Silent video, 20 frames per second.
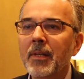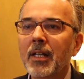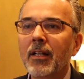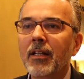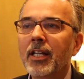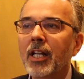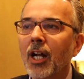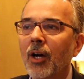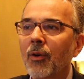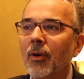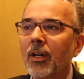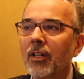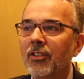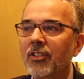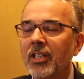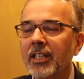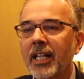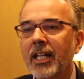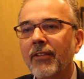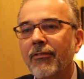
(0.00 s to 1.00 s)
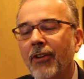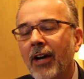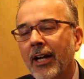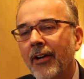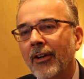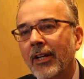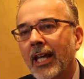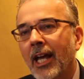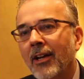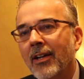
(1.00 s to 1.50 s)
you know, solidify our
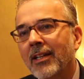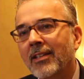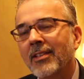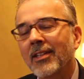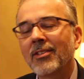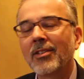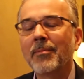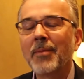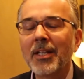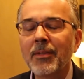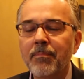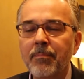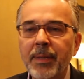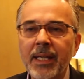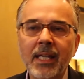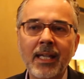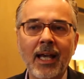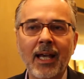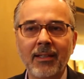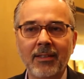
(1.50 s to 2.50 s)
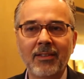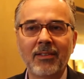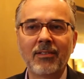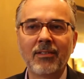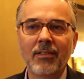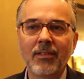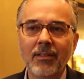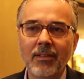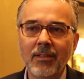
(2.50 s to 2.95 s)
accounting system. That's BS.